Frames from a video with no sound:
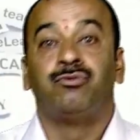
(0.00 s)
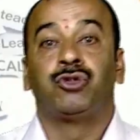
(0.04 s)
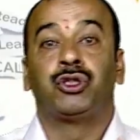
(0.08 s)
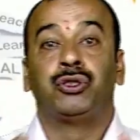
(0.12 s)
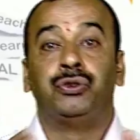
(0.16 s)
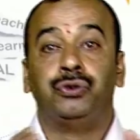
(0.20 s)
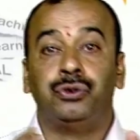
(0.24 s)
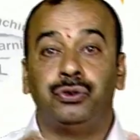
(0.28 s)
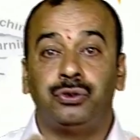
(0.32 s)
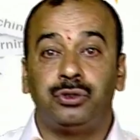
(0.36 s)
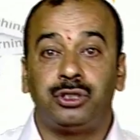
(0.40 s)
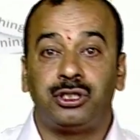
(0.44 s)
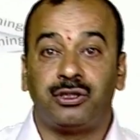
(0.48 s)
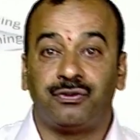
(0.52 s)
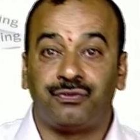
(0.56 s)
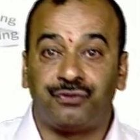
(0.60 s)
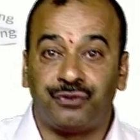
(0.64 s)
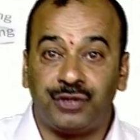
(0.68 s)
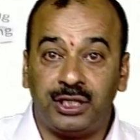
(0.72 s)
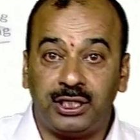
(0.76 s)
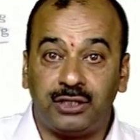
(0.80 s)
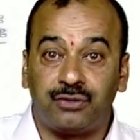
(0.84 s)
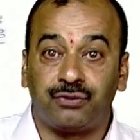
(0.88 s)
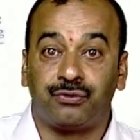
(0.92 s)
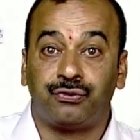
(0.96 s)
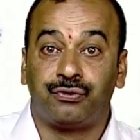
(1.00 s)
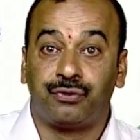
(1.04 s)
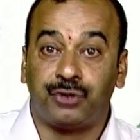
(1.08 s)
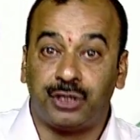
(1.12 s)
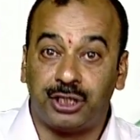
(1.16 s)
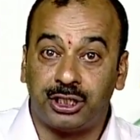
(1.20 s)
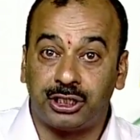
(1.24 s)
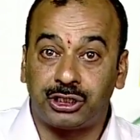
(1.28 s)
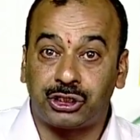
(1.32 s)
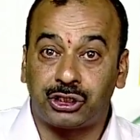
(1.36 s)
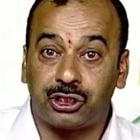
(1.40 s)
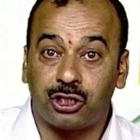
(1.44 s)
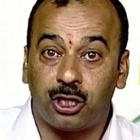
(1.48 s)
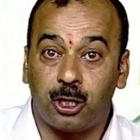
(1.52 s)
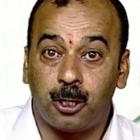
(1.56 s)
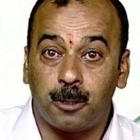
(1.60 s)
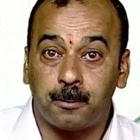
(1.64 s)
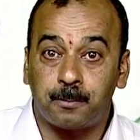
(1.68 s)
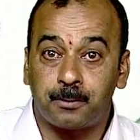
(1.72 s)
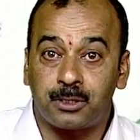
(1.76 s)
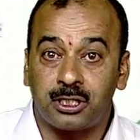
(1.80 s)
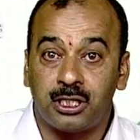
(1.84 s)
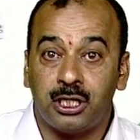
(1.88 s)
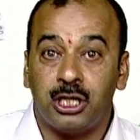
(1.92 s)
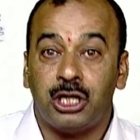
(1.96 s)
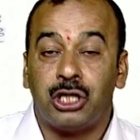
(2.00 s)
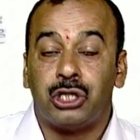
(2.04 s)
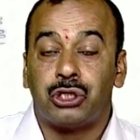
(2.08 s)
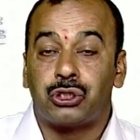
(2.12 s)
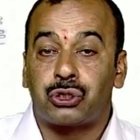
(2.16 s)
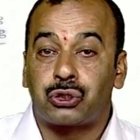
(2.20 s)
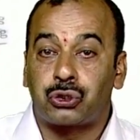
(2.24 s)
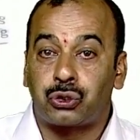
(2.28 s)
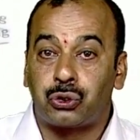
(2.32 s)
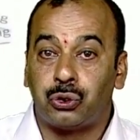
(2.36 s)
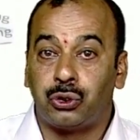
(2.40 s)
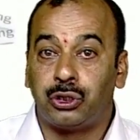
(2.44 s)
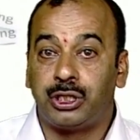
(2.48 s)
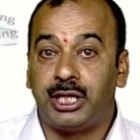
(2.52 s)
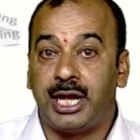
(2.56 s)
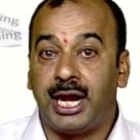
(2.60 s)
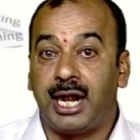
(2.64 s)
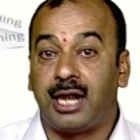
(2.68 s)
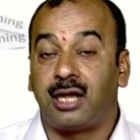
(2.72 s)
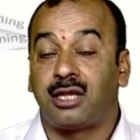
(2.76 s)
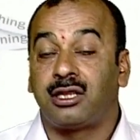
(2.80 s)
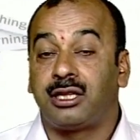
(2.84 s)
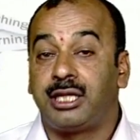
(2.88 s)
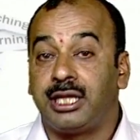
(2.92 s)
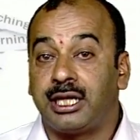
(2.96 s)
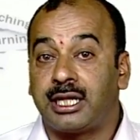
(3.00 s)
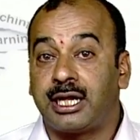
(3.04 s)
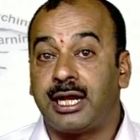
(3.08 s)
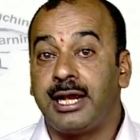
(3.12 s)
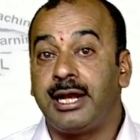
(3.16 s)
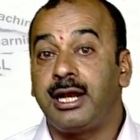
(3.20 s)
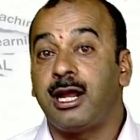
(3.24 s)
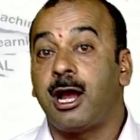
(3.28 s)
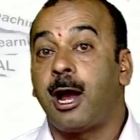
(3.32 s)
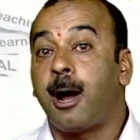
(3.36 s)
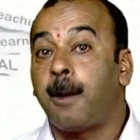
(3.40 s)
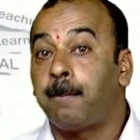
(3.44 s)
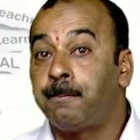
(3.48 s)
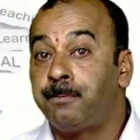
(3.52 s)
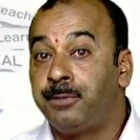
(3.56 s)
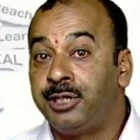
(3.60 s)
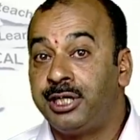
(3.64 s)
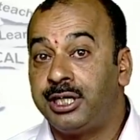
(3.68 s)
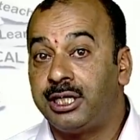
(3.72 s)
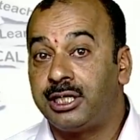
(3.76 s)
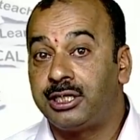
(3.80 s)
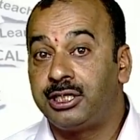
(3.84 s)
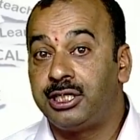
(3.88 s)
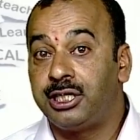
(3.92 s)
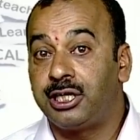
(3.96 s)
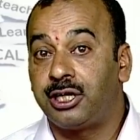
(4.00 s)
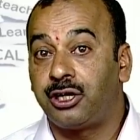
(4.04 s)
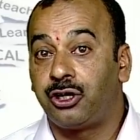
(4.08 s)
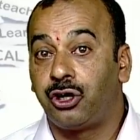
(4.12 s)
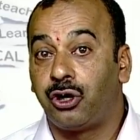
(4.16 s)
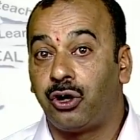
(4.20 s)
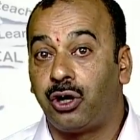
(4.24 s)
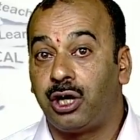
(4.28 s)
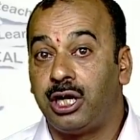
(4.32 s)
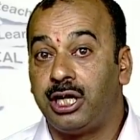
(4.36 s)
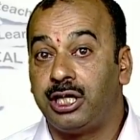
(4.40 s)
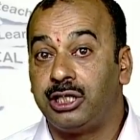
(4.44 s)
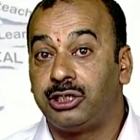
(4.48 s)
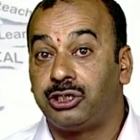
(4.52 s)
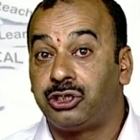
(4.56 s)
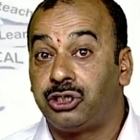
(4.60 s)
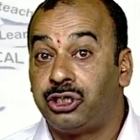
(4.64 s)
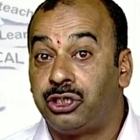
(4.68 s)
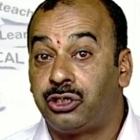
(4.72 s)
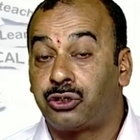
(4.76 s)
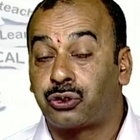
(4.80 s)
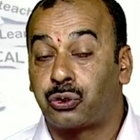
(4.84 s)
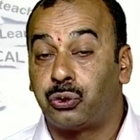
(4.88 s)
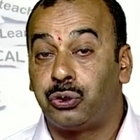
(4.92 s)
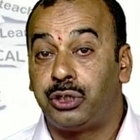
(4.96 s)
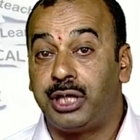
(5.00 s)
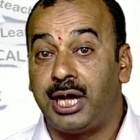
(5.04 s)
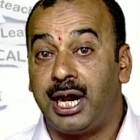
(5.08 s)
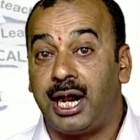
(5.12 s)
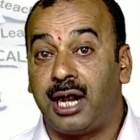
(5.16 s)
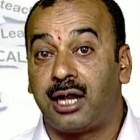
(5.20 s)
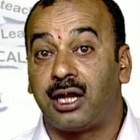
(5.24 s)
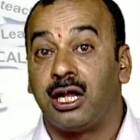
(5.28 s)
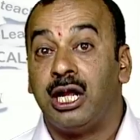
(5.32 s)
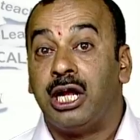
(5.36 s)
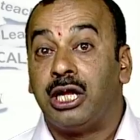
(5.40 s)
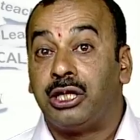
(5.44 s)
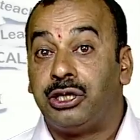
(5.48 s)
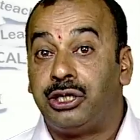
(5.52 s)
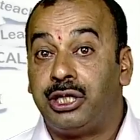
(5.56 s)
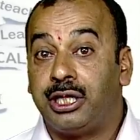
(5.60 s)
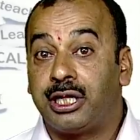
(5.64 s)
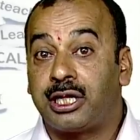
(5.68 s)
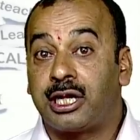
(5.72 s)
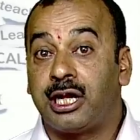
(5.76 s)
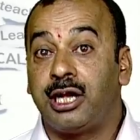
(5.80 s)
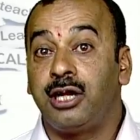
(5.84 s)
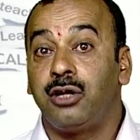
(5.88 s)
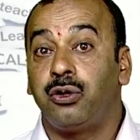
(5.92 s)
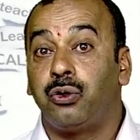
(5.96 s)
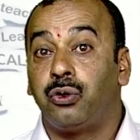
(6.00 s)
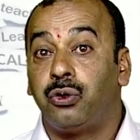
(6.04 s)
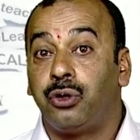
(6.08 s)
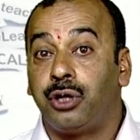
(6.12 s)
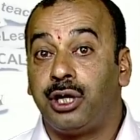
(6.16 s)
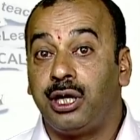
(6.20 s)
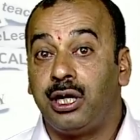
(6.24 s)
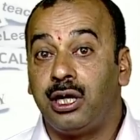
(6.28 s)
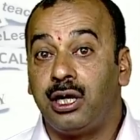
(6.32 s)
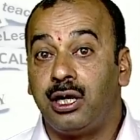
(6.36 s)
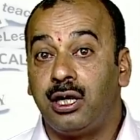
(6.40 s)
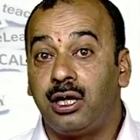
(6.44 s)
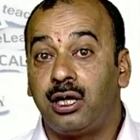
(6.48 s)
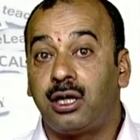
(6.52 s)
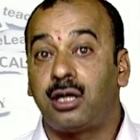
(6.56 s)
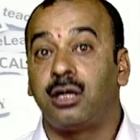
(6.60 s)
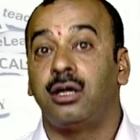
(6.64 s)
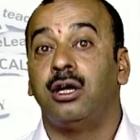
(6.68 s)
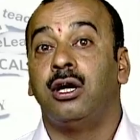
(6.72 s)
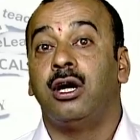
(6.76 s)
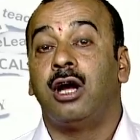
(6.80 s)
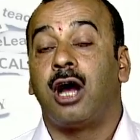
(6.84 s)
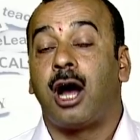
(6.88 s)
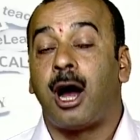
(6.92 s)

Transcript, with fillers: through different workshops so that they can upgrade their knowledge, so that they can orient